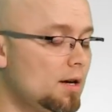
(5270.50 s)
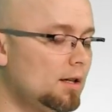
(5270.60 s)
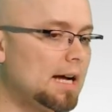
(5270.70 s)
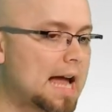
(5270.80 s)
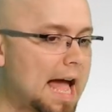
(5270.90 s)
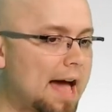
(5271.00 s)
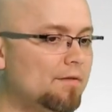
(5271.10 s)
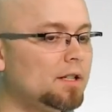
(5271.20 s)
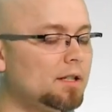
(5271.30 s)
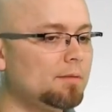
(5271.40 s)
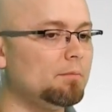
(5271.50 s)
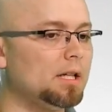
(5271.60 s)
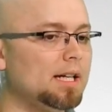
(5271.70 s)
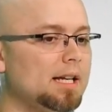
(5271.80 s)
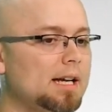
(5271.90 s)
I haven't,
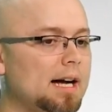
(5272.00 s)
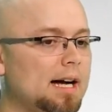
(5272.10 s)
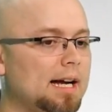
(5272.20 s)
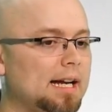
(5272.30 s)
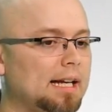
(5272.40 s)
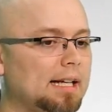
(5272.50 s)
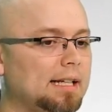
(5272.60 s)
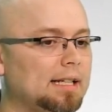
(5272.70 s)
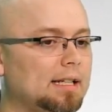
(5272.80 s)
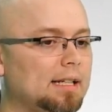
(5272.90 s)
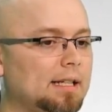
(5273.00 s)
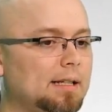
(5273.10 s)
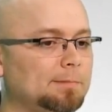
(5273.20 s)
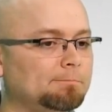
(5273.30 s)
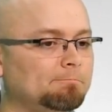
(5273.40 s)
but
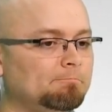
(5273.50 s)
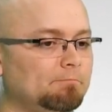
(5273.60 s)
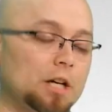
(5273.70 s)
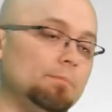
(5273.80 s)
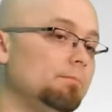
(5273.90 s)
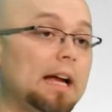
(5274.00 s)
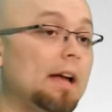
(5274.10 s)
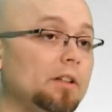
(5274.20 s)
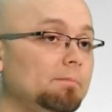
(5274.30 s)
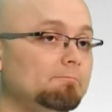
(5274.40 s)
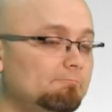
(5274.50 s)
no, I haven't.